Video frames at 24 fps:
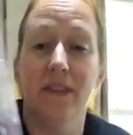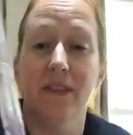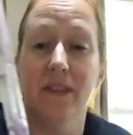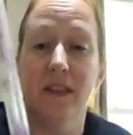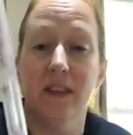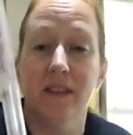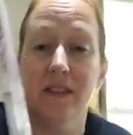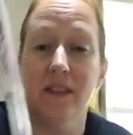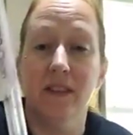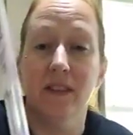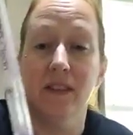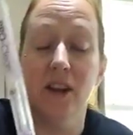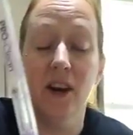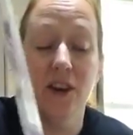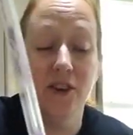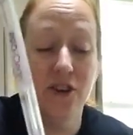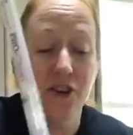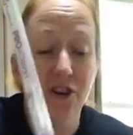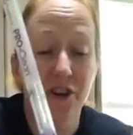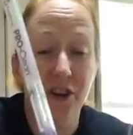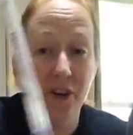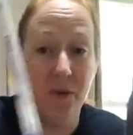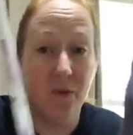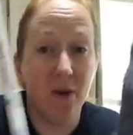this is our
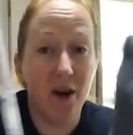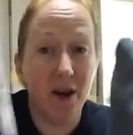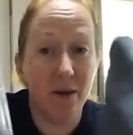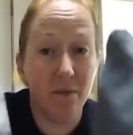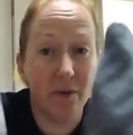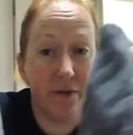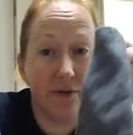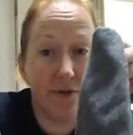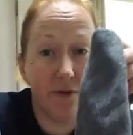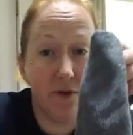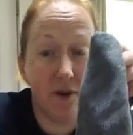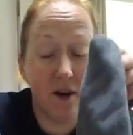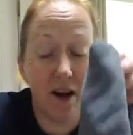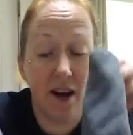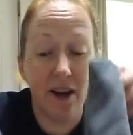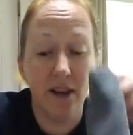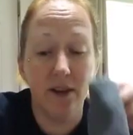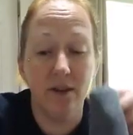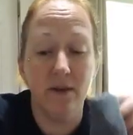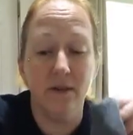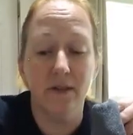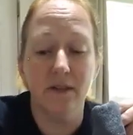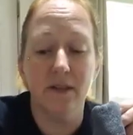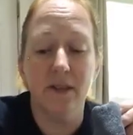dirty one before I
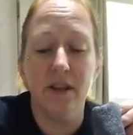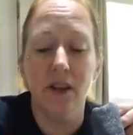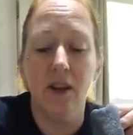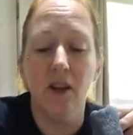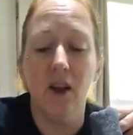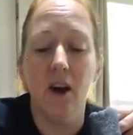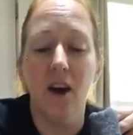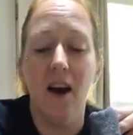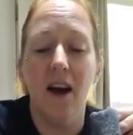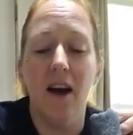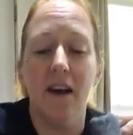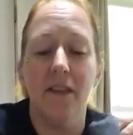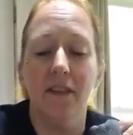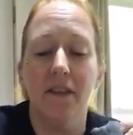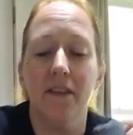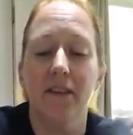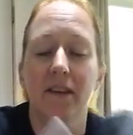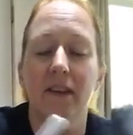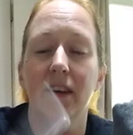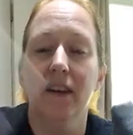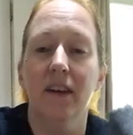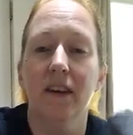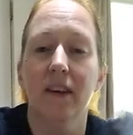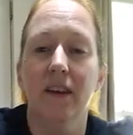use the cloth.
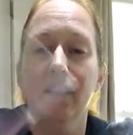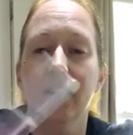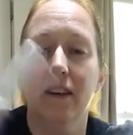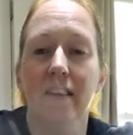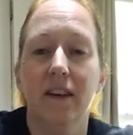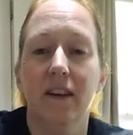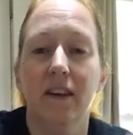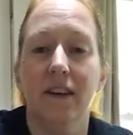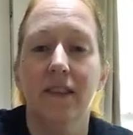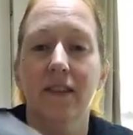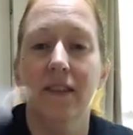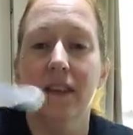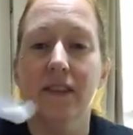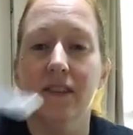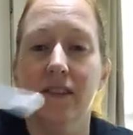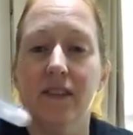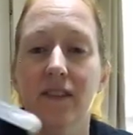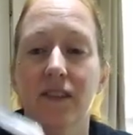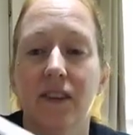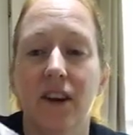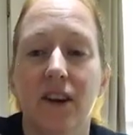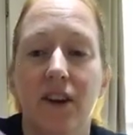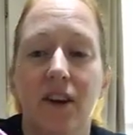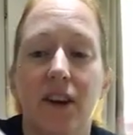This
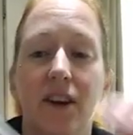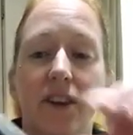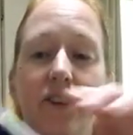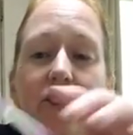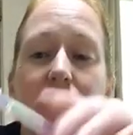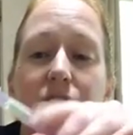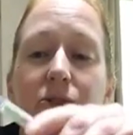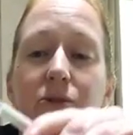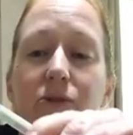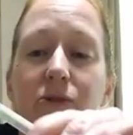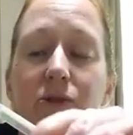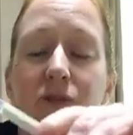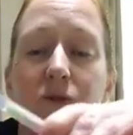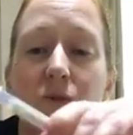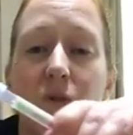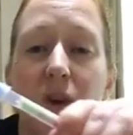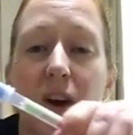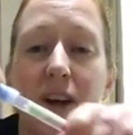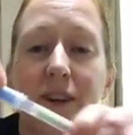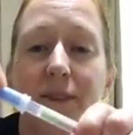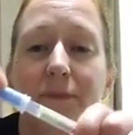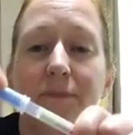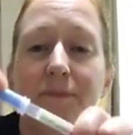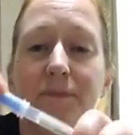is our unused
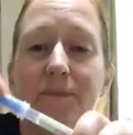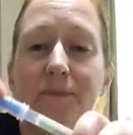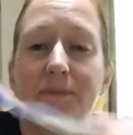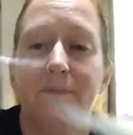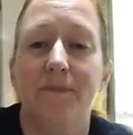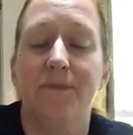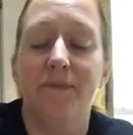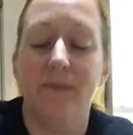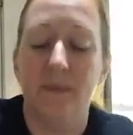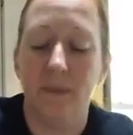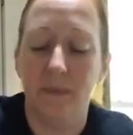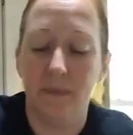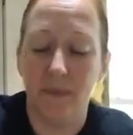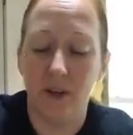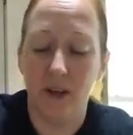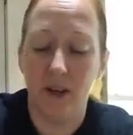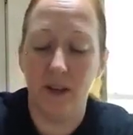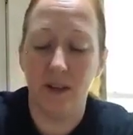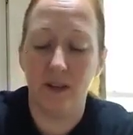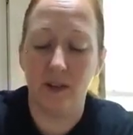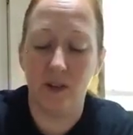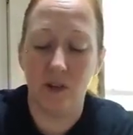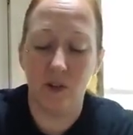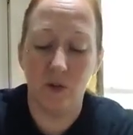one. I'm
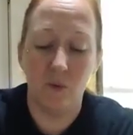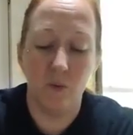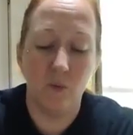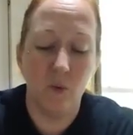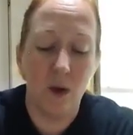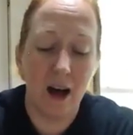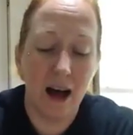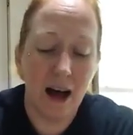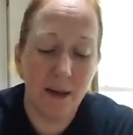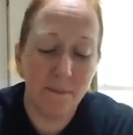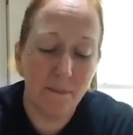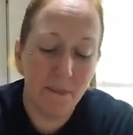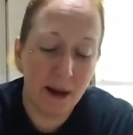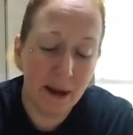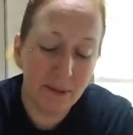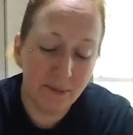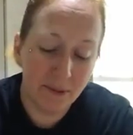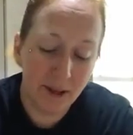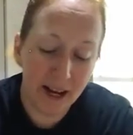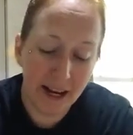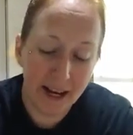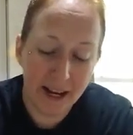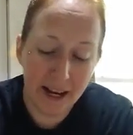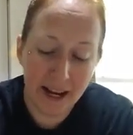gonna swab my
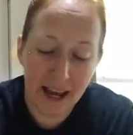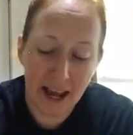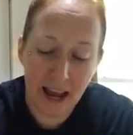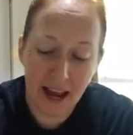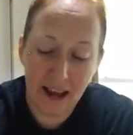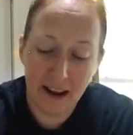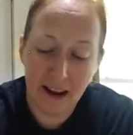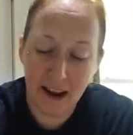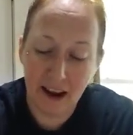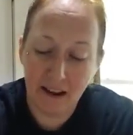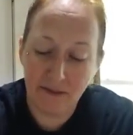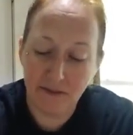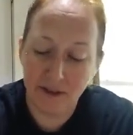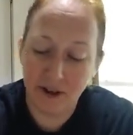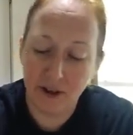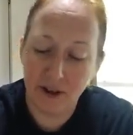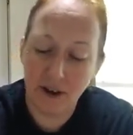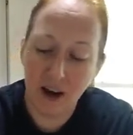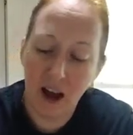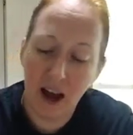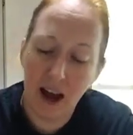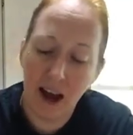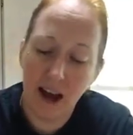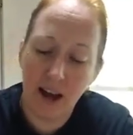plate again
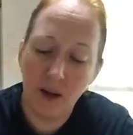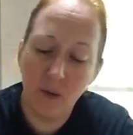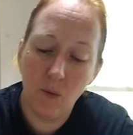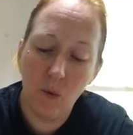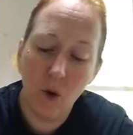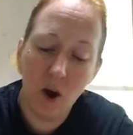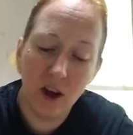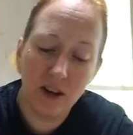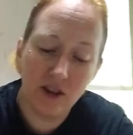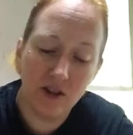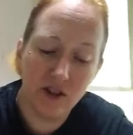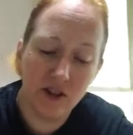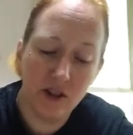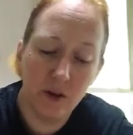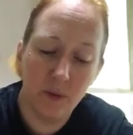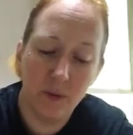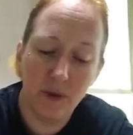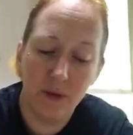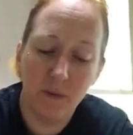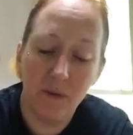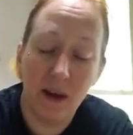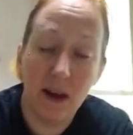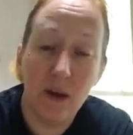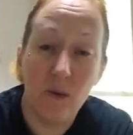after I washed it
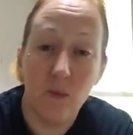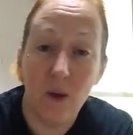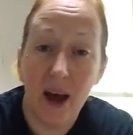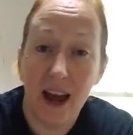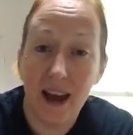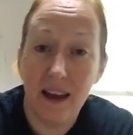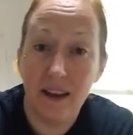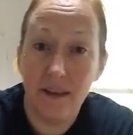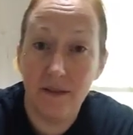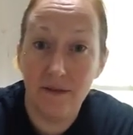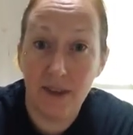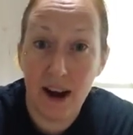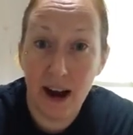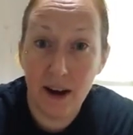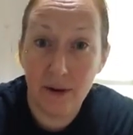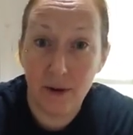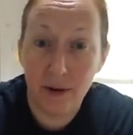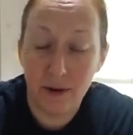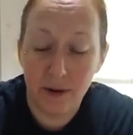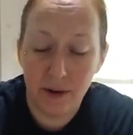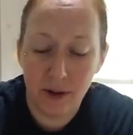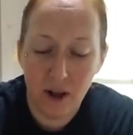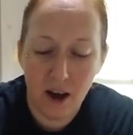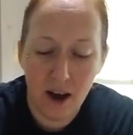with my wet
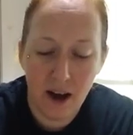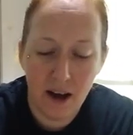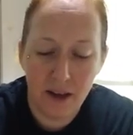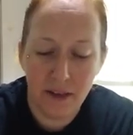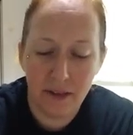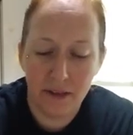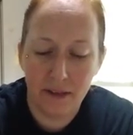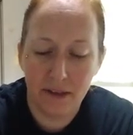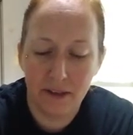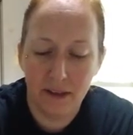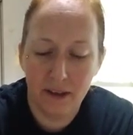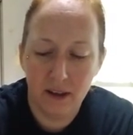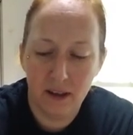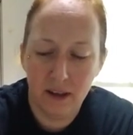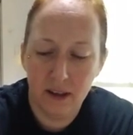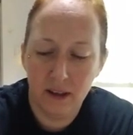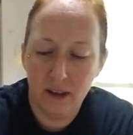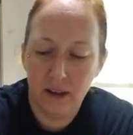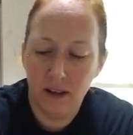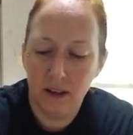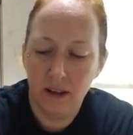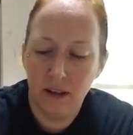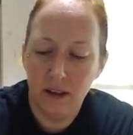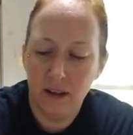Envirocloth,
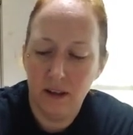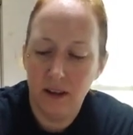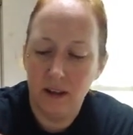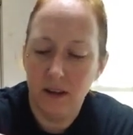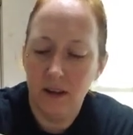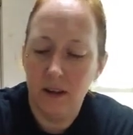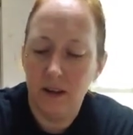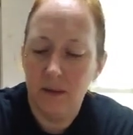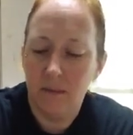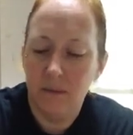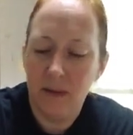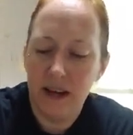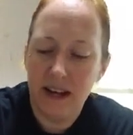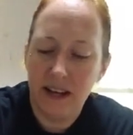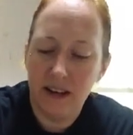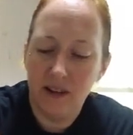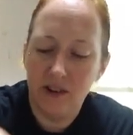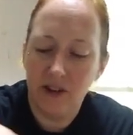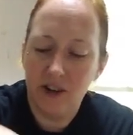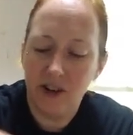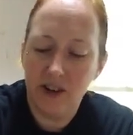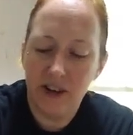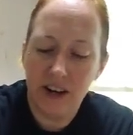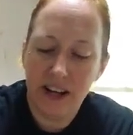making
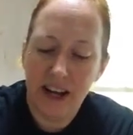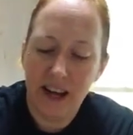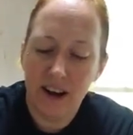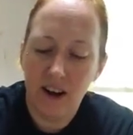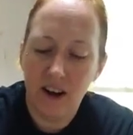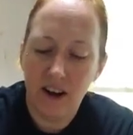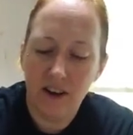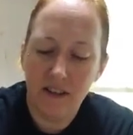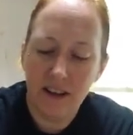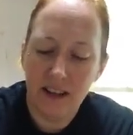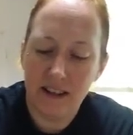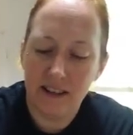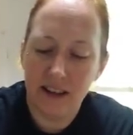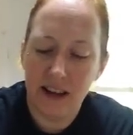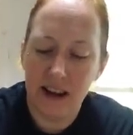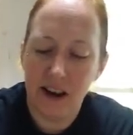sure to get all these